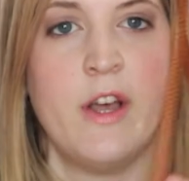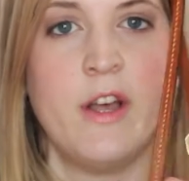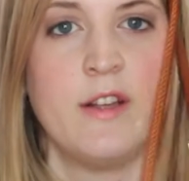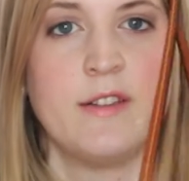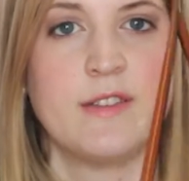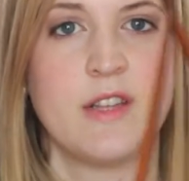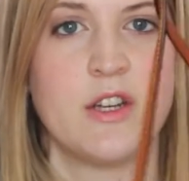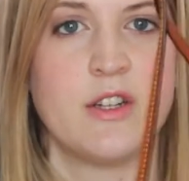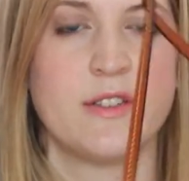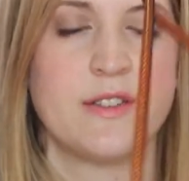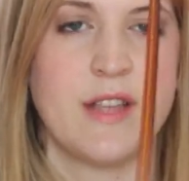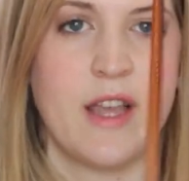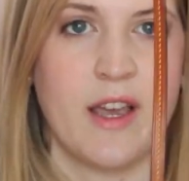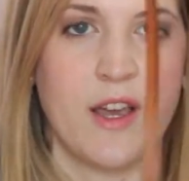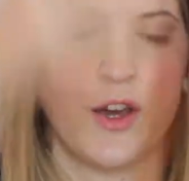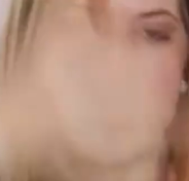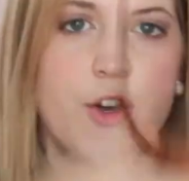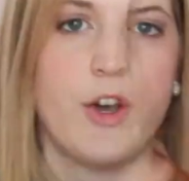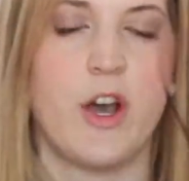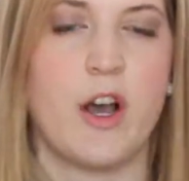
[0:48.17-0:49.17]
So it's like
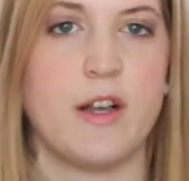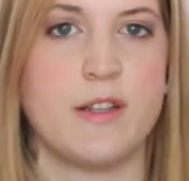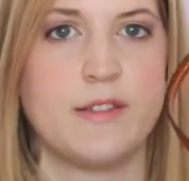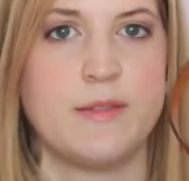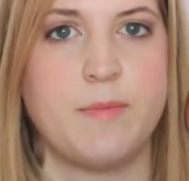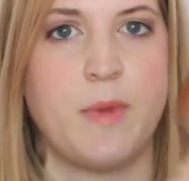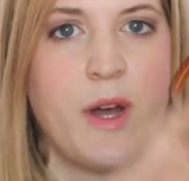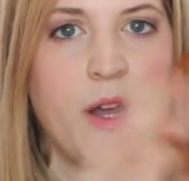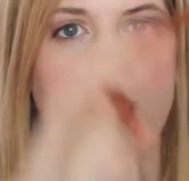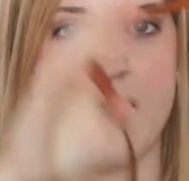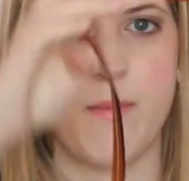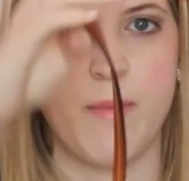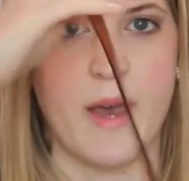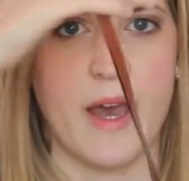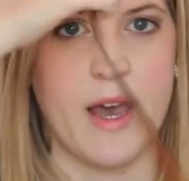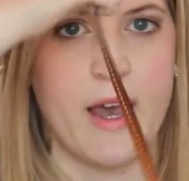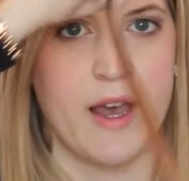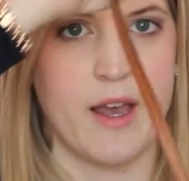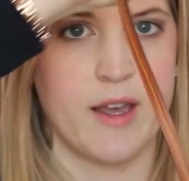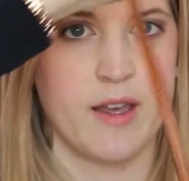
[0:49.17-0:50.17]
a crossbody
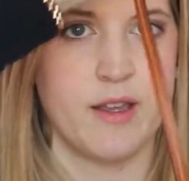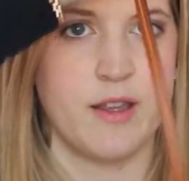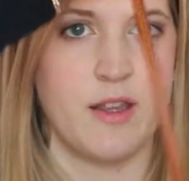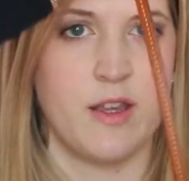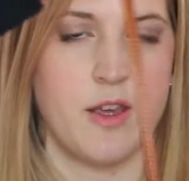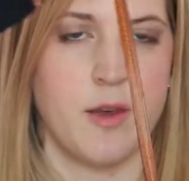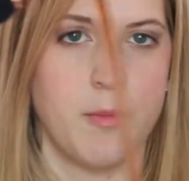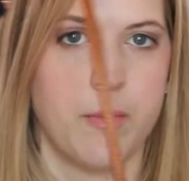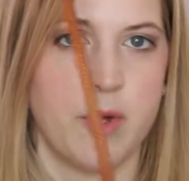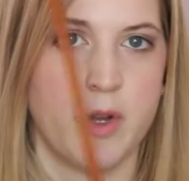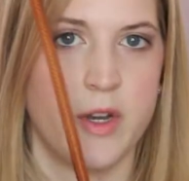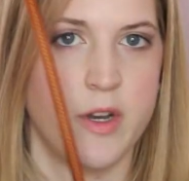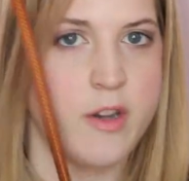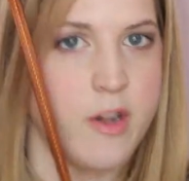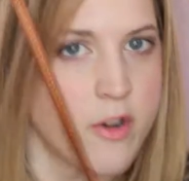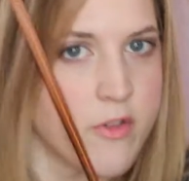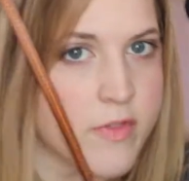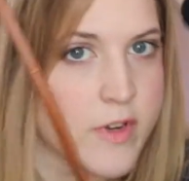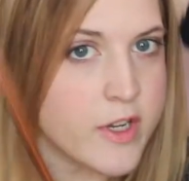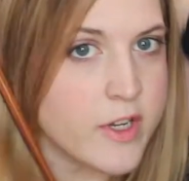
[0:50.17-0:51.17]
bag. You can put it
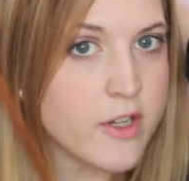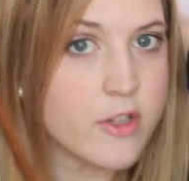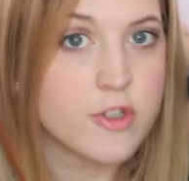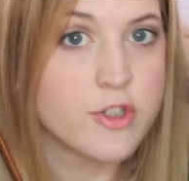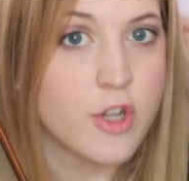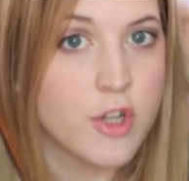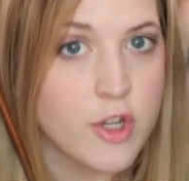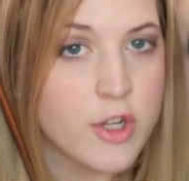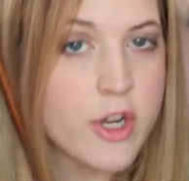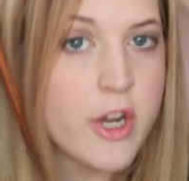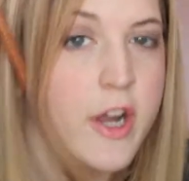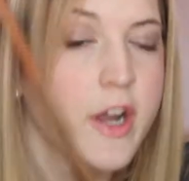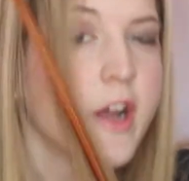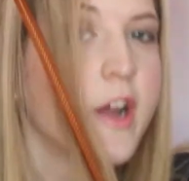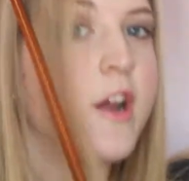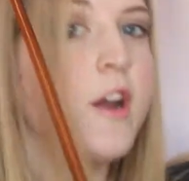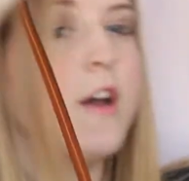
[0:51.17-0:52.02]
over your shoulder